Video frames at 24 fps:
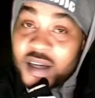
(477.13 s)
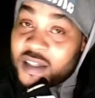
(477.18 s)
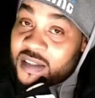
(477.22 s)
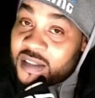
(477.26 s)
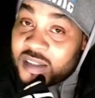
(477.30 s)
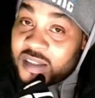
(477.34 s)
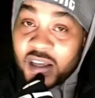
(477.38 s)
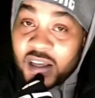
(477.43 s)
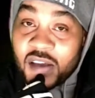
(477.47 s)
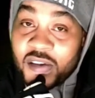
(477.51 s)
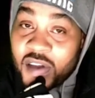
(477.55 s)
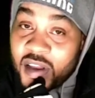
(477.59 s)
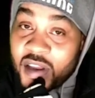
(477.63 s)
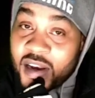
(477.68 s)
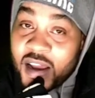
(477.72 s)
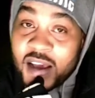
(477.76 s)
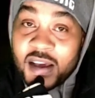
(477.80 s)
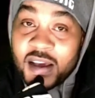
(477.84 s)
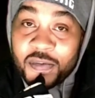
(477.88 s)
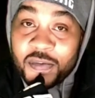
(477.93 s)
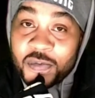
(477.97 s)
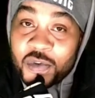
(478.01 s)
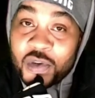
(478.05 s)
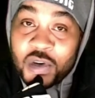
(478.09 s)
It's, and
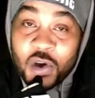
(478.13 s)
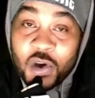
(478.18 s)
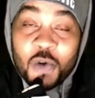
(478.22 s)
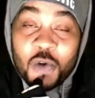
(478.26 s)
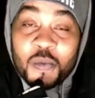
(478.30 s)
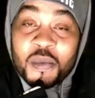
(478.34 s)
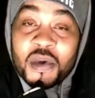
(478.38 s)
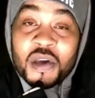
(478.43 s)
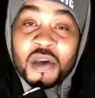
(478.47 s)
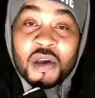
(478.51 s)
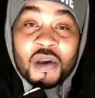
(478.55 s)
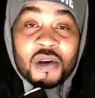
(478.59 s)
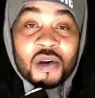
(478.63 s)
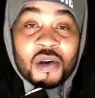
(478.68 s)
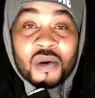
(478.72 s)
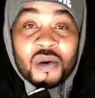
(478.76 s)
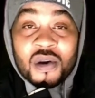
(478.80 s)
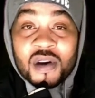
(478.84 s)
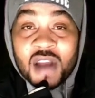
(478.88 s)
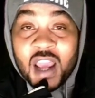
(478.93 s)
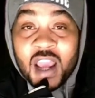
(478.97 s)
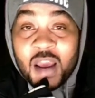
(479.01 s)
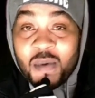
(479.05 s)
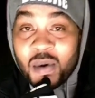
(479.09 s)
I, if you know me, you know
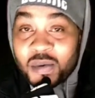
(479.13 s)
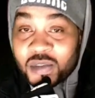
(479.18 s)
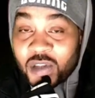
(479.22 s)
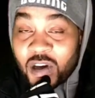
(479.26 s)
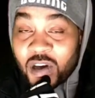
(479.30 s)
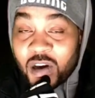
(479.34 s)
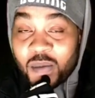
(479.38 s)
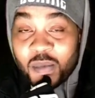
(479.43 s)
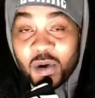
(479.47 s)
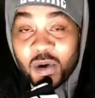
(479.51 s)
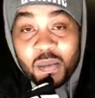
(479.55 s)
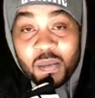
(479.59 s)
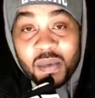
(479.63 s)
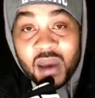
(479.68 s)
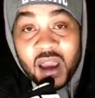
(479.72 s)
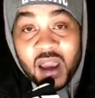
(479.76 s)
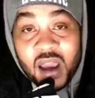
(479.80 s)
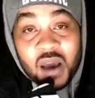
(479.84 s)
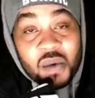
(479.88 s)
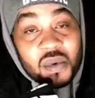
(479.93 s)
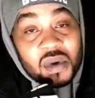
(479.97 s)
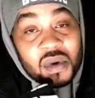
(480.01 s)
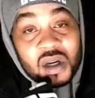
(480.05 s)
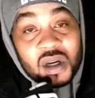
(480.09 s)
the name I'm talking about, man.
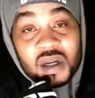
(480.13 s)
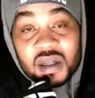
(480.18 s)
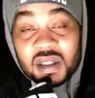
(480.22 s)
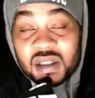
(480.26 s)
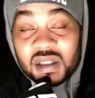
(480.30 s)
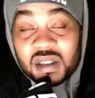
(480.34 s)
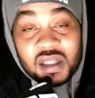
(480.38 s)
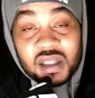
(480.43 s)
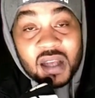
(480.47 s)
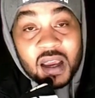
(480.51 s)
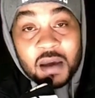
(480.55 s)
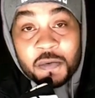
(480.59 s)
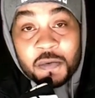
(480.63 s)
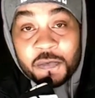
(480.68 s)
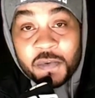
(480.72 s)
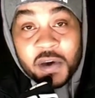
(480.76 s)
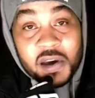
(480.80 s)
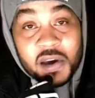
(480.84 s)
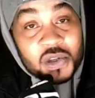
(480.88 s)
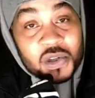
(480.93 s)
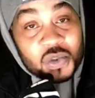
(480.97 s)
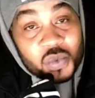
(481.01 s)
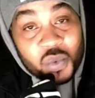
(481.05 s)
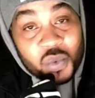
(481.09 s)
I would love to see that fight as